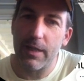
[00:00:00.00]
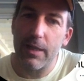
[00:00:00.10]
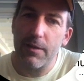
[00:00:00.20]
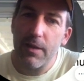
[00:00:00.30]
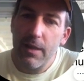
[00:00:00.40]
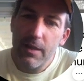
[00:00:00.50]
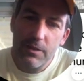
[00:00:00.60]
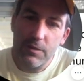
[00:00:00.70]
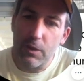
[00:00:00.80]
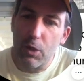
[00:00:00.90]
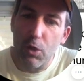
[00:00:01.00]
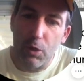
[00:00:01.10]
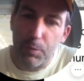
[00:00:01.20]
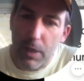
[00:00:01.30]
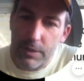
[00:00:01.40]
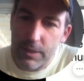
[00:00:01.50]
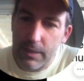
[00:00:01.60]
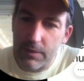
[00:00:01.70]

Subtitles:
And then just a local project,